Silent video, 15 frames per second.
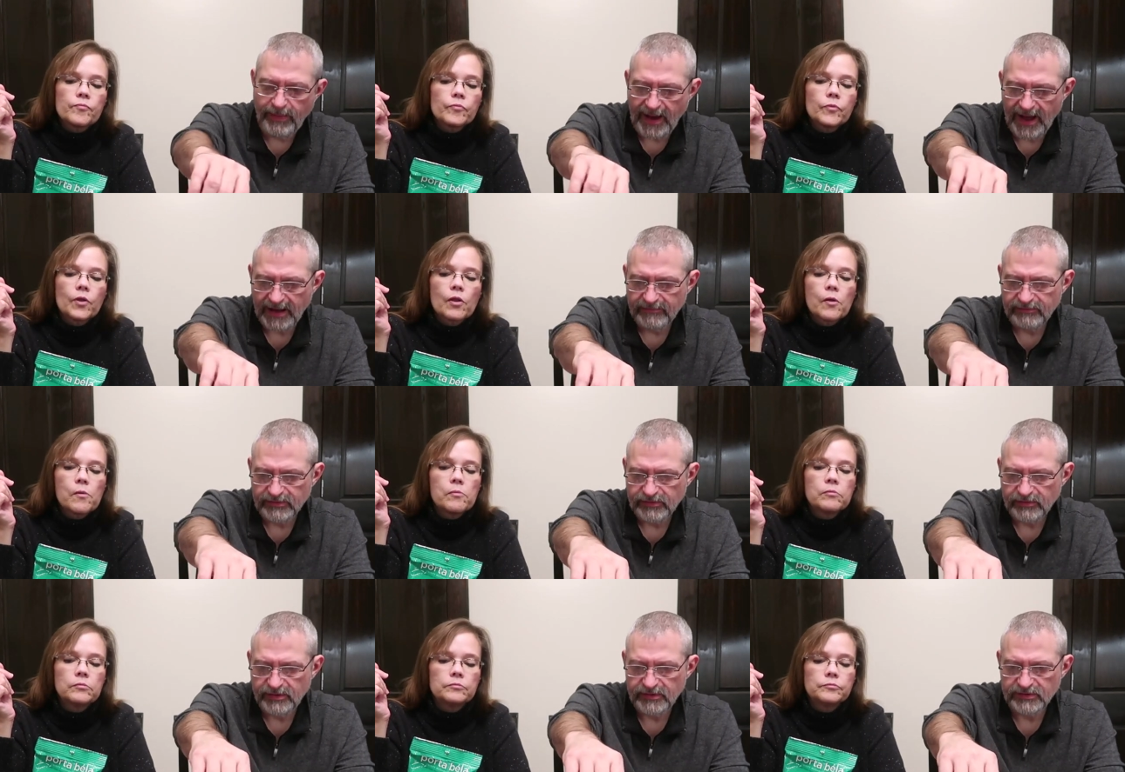Speaker 1: bag for
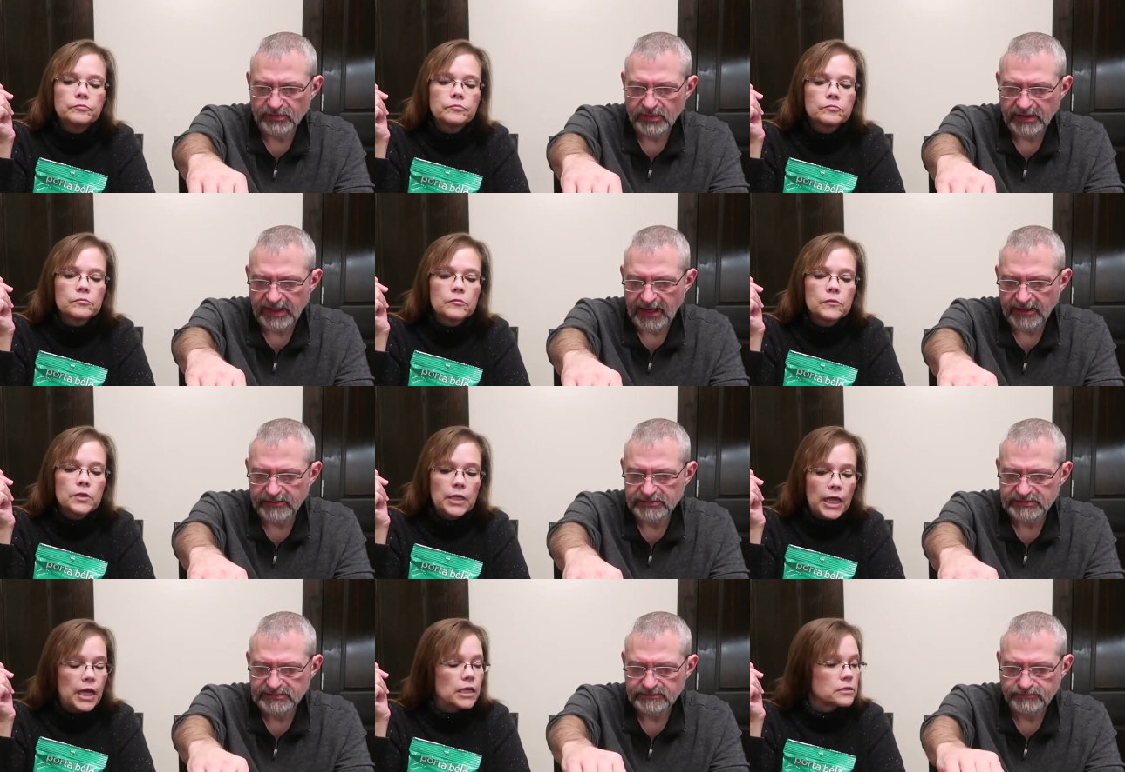320
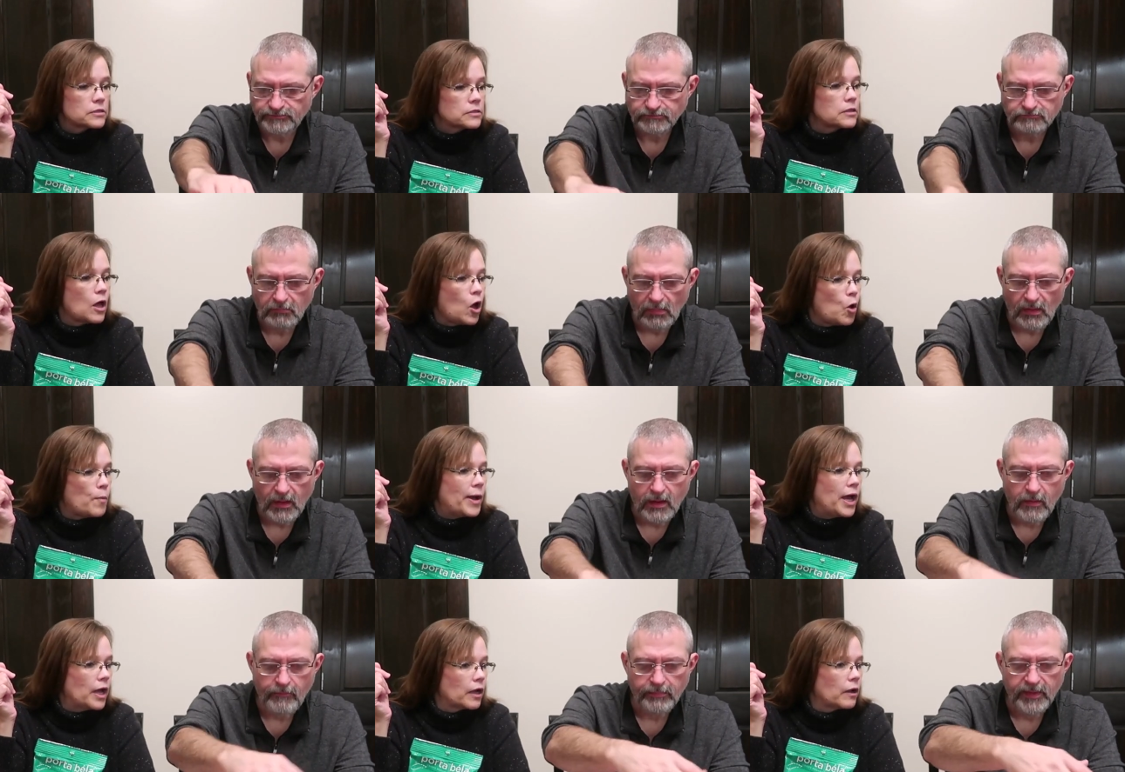
Speaker 2: calories? Yes, the whole
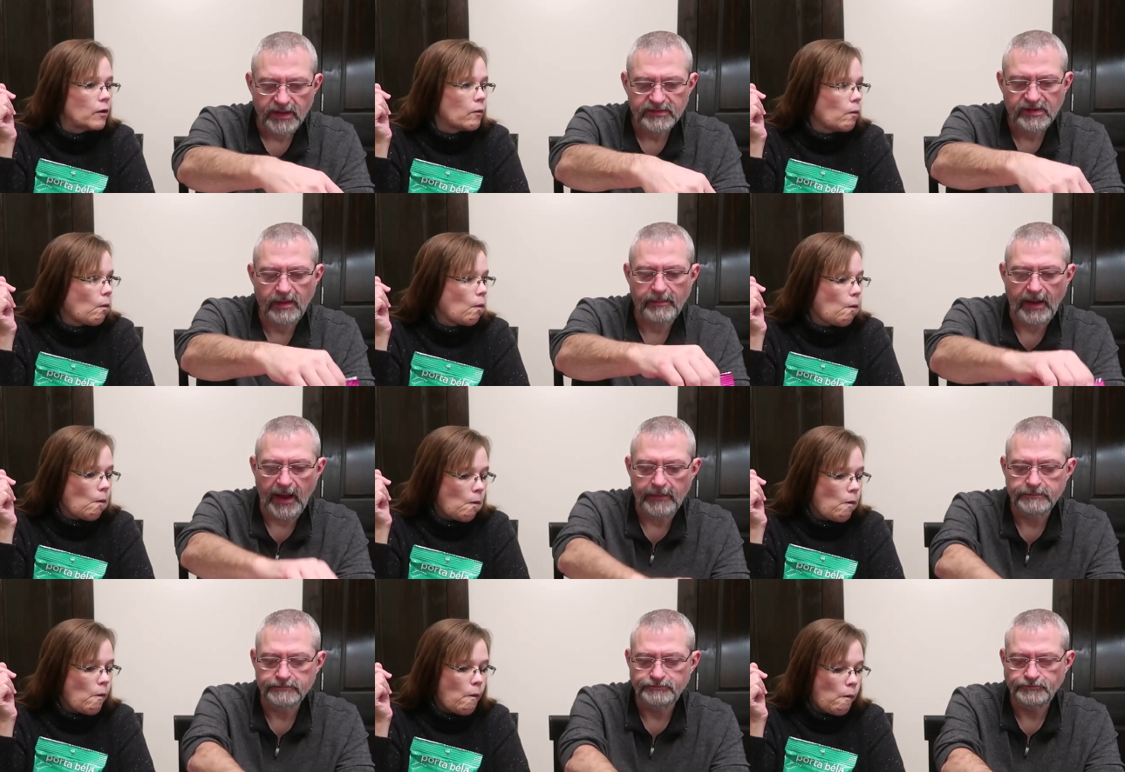bag. That's not
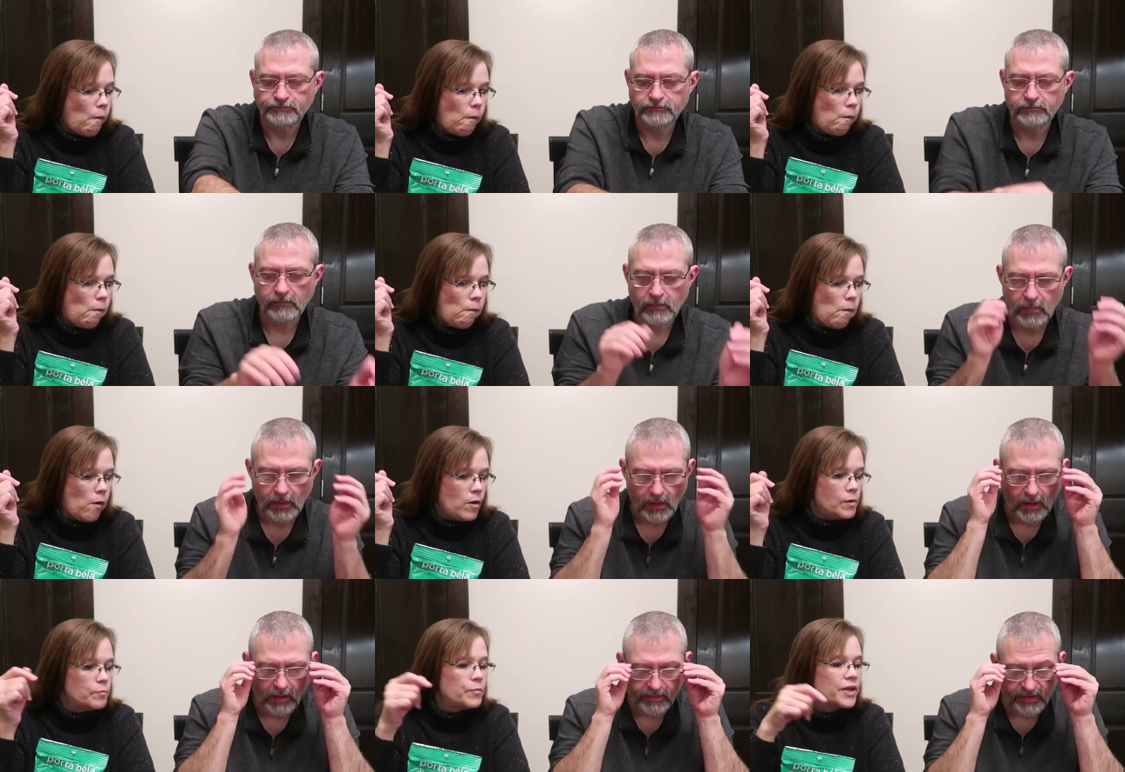bad.
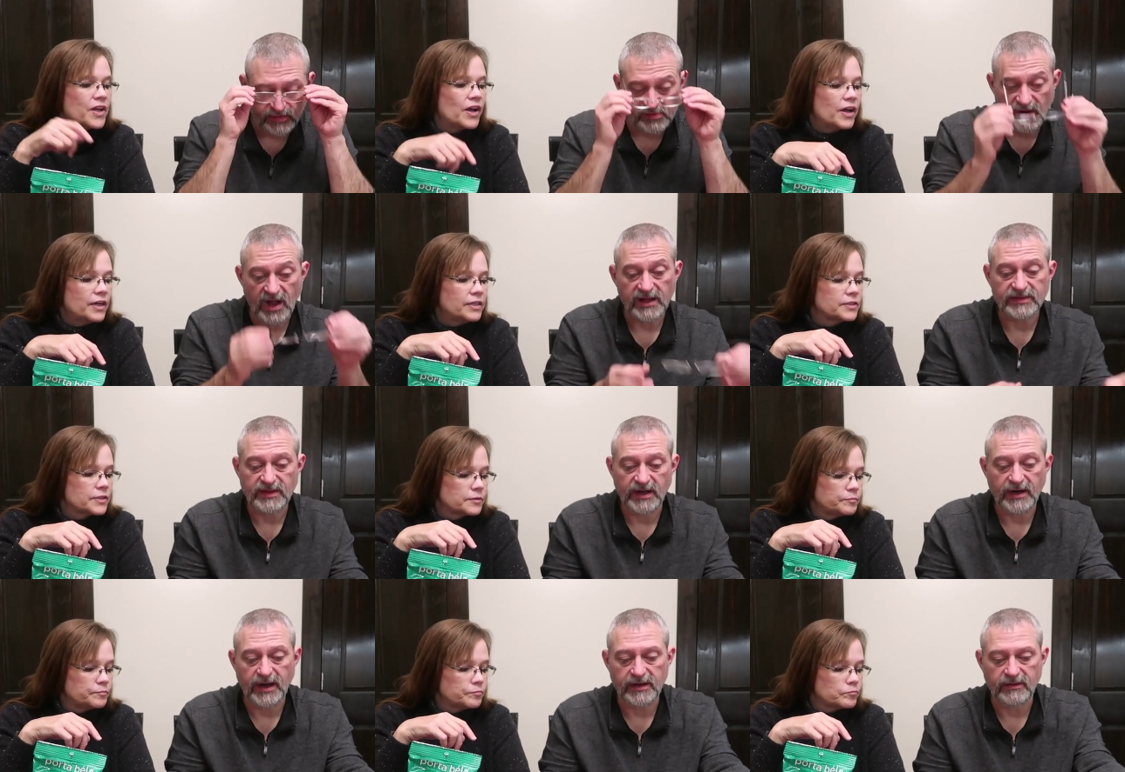
Speaker 1: I mean, there's a lot
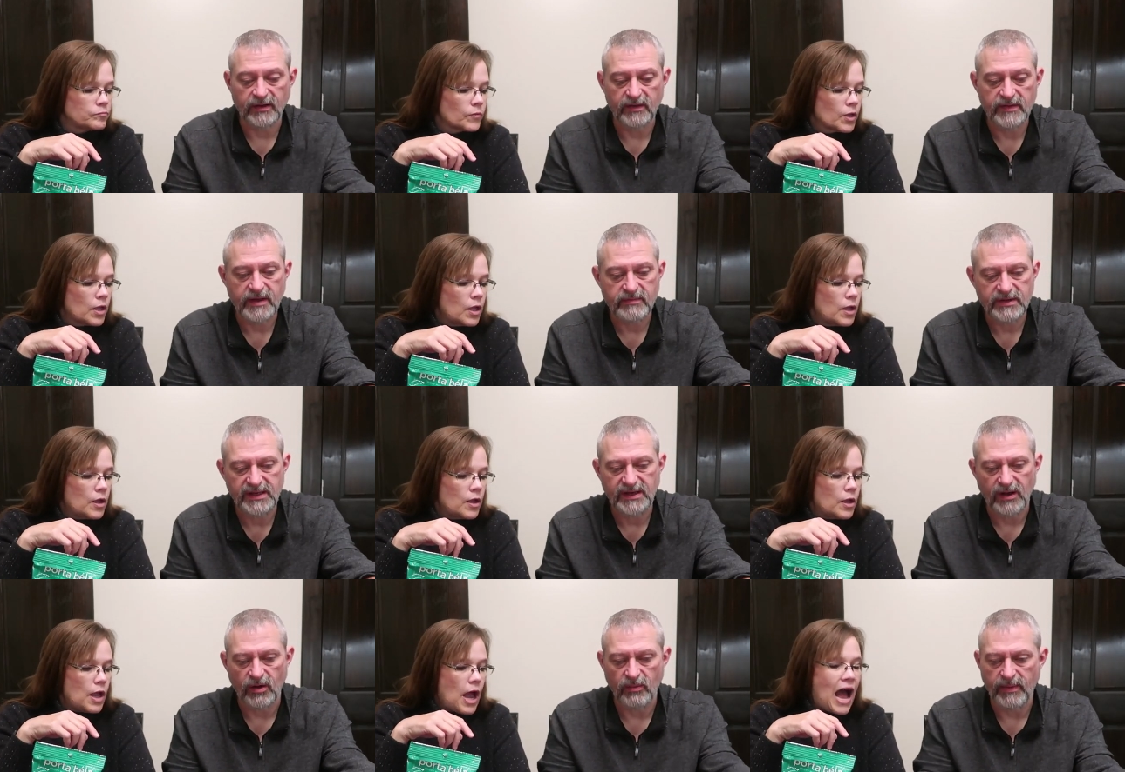there. I don't know that I would
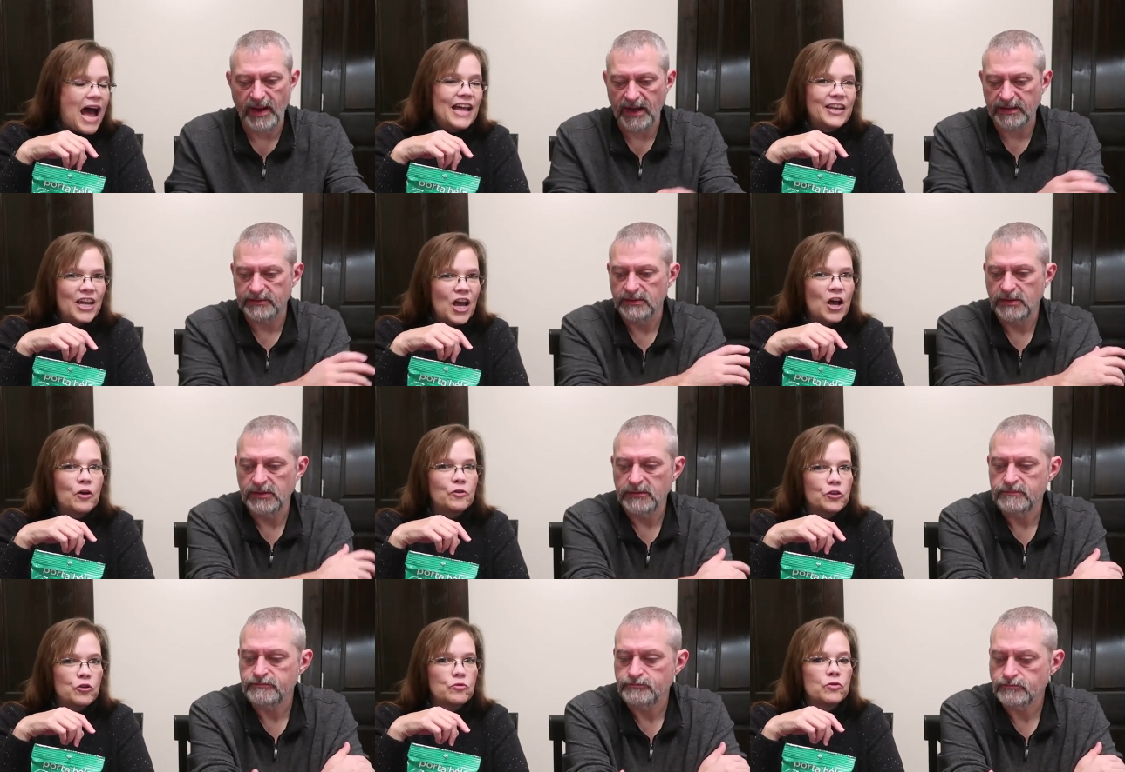eat a
Speaker 2: whole bag. I
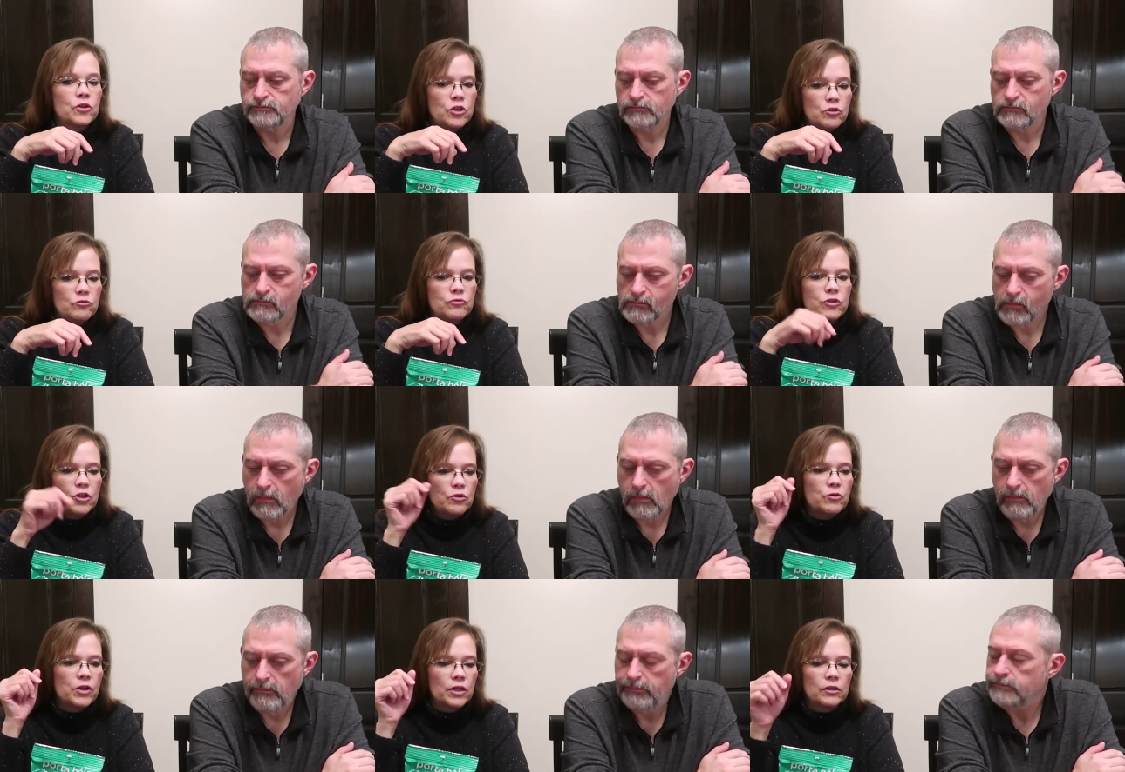know. You
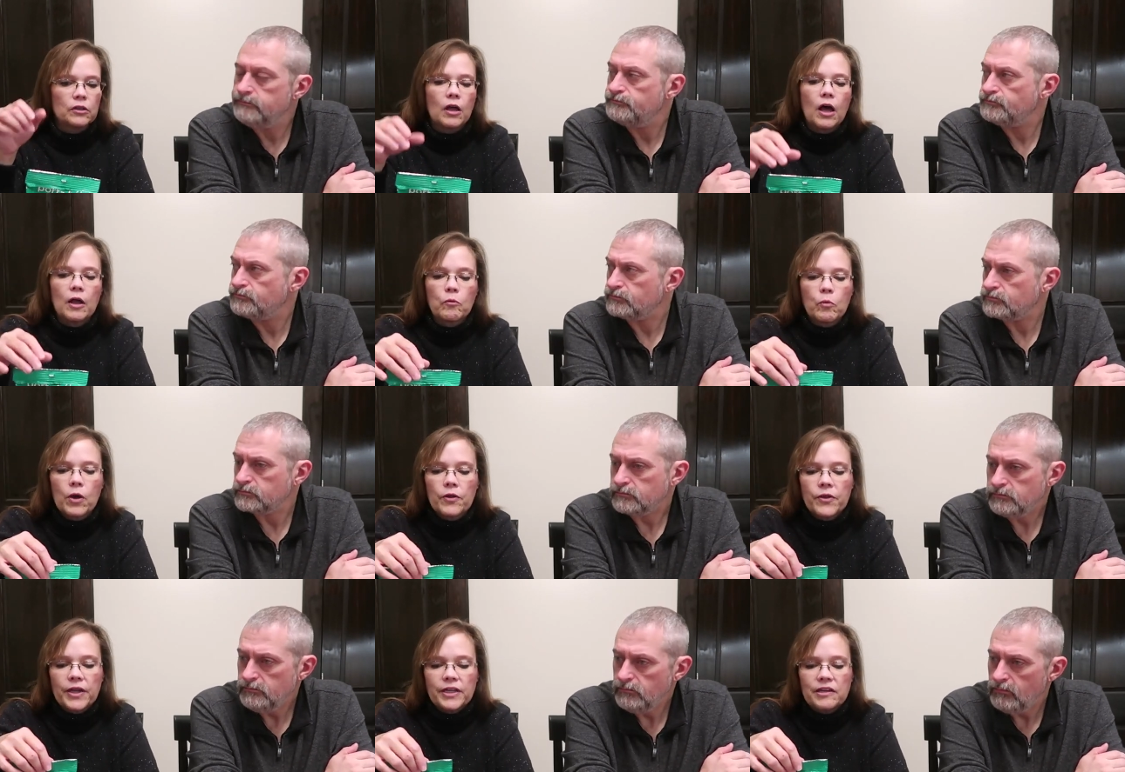do get a lot.
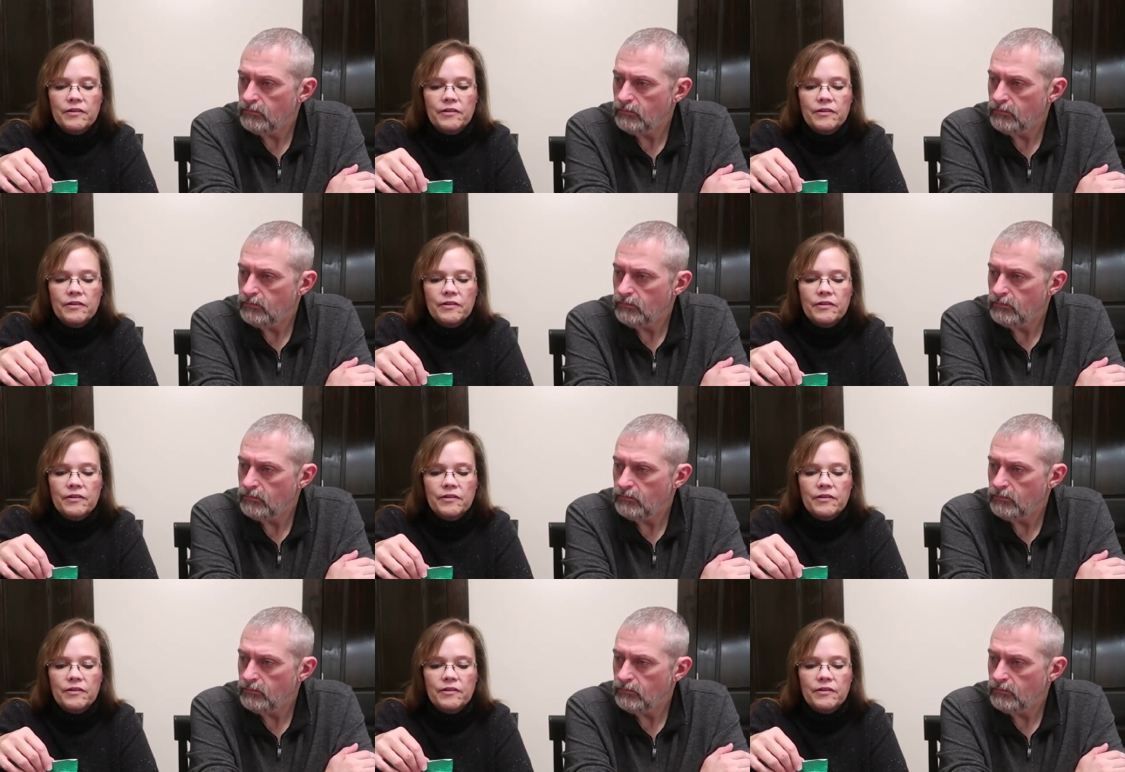Well, they